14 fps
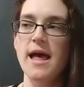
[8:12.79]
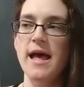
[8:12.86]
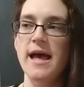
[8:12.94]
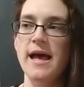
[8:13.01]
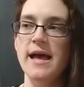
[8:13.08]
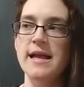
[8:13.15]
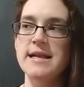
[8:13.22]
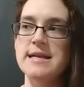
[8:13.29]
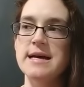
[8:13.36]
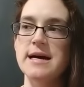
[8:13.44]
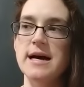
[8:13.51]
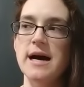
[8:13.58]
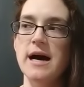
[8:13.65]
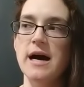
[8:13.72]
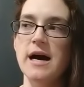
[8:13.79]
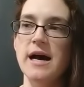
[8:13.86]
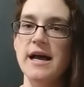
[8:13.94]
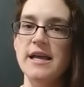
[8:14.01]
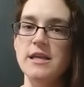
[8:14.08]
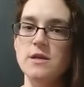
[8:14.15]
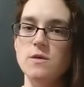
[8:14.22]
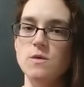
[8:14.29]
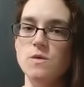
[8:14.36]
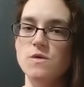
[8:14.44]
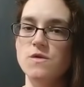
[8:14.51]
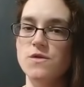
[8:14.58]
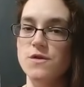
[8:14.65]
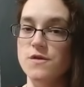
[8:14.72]
And I
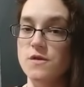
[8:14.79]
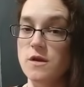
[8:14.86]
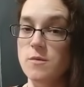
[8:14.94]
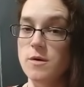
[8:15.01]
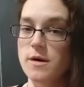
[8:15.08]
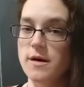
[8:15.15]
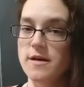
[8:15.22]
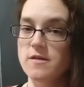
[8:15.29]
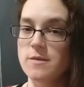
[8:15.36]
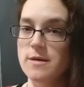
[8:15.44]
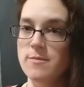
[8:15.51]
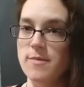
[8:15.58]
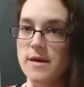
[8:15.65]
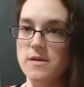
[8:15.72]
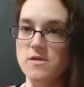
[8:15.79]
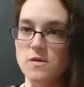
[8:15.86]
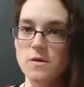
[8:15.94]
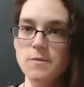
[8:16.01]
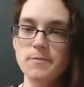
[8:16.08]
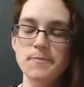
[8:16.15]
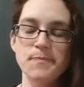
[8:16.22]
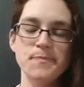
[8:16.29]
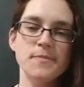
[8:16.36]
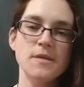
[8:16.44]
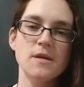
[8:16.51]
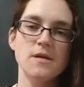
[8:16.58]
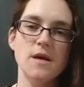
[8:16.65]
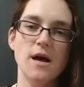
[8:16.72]
use Tresiba as my basal.
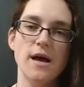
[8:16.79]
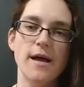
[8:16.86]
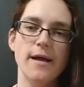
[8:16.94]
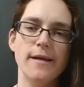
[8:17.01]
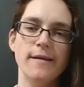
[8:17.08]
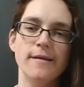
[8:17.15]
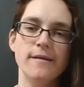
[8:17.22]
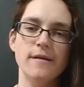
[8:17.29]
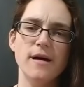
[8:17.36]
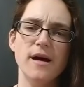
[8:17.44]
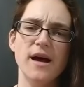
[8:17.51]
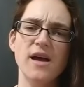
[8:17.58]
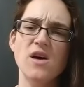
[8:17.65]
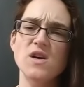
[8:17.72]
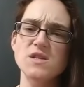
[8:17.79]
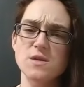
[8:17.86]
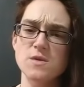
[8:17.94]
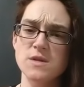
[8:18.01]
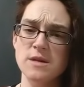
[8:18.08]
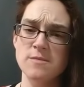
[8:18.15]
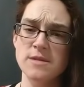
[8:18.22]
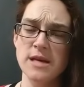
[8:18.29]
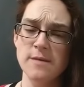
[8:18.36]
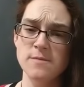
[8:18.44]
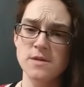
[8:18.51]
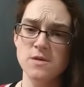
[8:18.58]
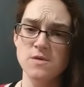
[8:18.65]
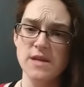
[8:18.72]
And I also
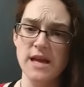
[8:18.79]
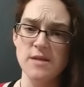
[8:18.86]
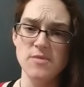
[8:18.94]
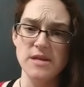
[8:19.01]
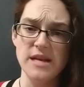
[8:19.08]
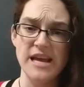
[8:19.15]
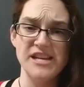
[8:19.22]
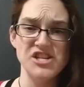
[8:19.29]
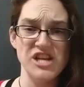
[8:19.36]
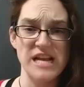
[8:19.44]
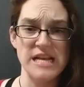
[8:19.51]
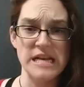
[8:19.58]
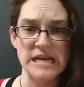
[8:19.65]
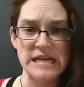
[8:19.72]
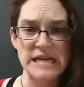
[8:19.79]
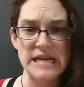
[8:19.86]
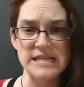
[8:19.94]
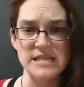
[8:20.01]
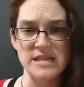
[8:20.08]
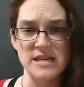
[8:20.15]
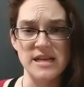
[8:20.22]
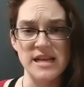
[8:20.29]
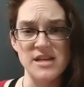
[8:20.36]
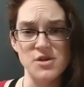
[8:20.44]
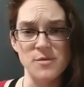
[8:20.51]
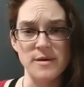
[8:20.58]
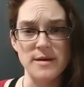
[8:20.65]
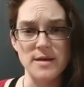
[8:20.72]
sometimes use NPH at night as an
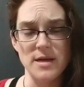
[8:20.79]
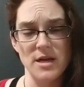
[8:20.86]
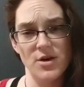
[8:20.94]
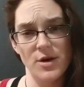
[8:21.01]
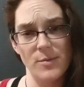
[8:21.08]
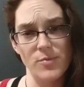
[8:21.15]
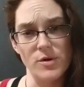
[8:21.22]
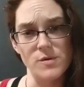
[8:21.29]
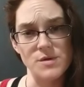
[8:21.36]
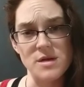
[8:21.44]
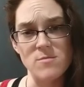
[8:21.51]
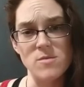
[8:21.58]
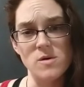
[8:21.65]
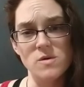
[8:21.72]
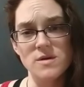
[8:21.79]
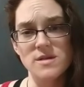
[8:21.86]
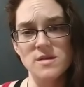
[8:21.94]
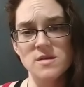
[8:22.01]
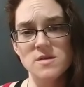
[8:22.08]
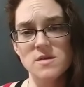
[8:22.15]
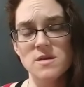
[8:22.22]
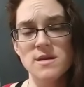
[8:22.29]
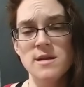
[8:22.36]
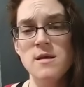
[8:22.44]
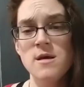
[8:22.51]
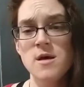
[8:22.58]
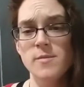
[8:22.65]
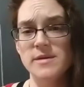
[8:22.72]
intermediary protein bolus insulin,
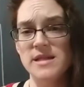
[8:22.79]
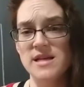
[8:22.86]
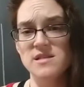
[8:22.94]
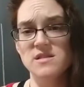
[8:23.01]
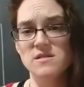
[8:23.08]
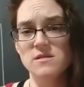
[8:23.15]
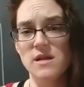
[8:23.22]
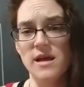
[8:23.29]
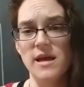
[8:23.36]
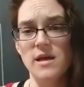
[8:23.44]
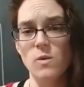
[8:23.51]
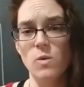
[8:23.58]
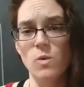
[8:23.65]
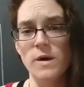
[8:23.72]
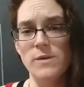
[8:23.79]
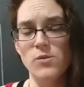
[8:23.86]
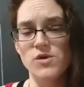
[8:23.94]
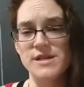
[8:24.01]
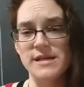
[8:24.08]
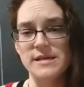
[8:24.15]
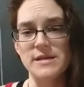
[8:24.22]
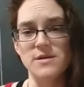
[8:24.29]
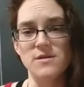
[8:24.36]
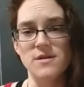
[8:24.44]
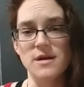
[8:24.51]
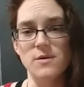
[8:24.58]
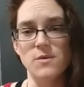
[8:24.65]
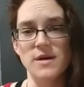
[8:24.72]
but that's like way more technical
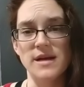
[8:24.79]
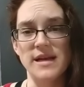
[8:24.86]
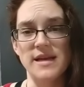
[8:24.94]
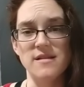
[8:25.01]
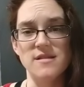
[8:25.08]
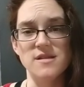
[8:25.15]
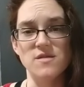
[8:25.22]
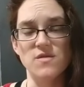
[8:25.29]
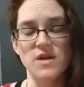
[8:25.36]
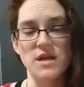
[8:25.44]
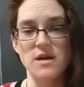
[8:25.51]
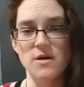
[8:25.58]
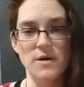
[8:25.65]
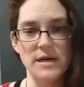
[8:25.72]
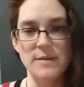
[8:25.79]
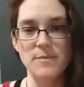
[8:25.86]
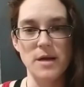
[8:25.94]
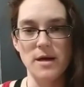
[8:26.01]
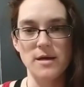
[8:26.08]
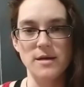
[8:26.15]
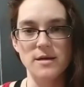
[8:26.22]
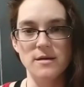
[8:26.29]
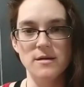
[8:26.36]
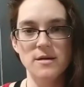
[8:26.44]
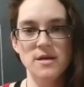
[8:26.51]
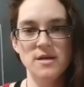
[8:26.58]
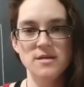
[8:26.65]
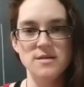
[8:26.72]
than I want to get in this video, and I'm not going to
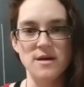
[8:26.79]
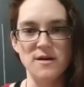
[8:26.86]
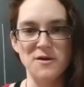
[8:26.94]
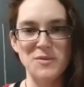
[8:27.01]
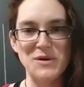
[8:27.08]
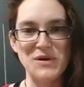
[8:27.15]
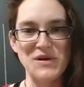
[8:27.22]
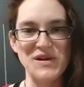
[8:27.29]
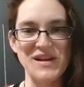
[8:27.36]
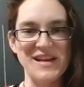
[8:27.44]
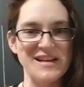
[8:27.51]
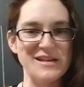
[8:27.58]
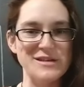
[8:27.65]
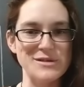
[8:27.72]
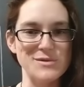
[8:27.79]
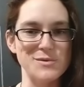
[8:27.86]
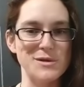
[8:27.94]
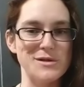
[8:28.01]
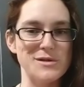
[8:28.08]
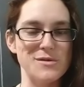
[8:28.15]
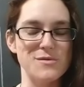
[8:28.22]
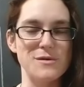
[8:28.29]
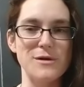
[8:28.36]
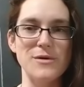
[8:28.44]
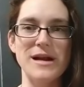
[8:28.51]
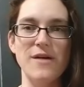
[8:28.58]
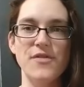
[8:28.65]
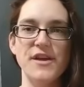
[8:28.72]
talk about it again. I just wanted to throw
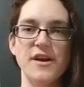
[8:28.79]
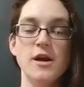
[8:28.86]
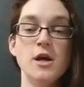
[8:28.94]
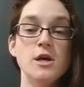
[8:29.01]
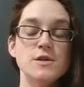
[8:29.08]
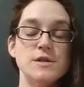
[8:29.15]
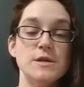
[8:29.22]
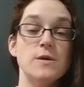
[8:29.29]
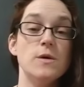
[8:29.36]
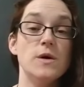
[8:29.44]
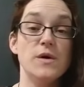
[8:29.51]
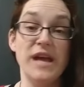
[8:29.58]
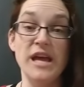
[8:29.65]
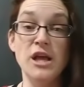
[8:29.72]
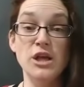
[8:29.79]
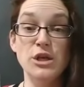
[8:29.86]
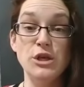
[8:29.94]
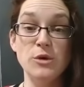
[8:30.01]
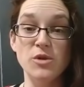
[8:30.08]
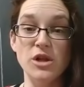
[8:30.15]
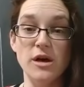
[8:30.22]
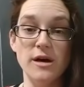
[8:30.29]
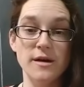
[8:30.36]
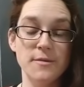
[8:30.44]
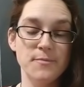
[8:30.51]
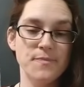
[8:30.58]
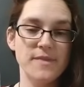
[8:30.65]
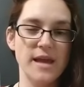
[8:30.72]
it out there. So, okay, Humalog
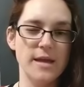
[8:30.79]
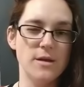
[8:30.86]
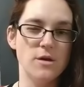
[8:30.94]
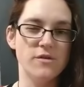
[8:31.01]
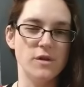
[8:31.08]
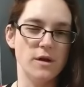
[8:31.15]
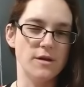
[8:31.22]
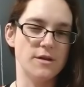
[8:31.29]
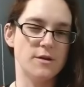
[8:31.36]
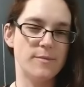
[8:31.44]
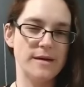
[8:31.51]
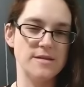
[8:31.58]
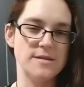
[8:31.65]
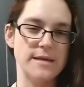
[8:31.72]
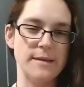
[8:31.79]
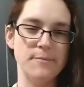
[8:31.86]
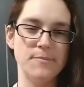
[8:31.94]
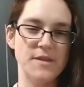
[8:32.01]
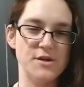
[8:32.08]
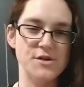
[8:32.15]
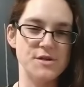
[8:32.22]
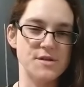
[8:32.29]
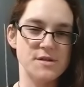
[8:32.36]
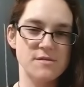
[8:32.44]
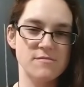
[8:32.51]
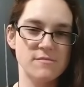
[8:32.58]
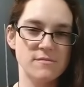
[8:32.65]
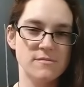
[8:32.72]
and Novolog, they're about the same. They're just
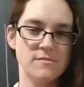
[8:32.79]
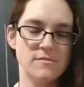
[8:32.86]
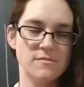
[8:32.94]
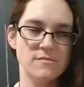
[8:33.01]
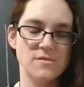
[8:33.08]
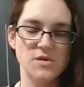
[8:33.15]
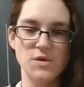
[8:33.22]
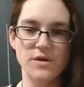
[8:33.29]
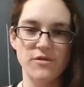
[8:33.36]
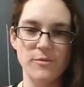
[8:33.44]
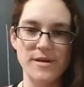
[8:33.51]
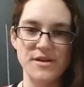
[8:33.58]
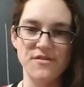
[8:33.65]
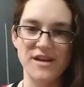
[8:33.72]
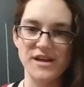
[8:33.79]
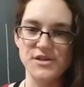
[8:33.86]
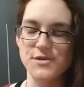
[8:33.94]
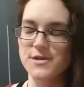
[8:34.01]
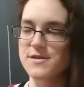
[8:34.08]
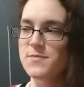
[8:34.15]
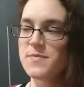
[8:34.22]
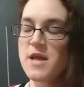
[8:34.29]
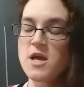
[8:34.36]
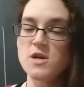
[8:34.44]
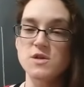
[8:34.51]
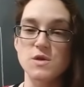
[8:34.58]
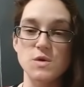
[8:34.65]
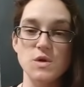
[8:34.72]
two different manufacturers.
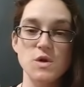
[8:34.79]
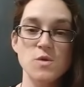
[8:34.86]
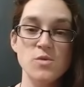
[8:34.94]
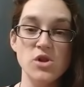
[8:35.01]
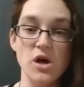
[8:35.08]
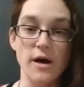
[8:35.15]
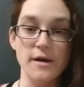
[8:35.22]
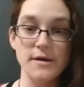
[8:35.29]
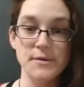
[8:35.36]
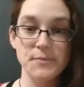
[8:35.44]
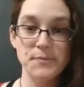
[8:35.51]
So Humalog,